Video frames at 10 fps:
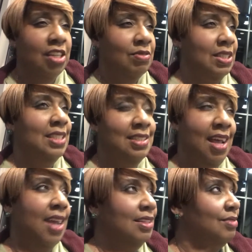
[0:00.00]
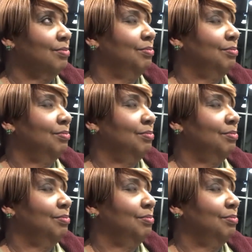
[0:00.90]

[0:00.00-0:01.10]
What is that?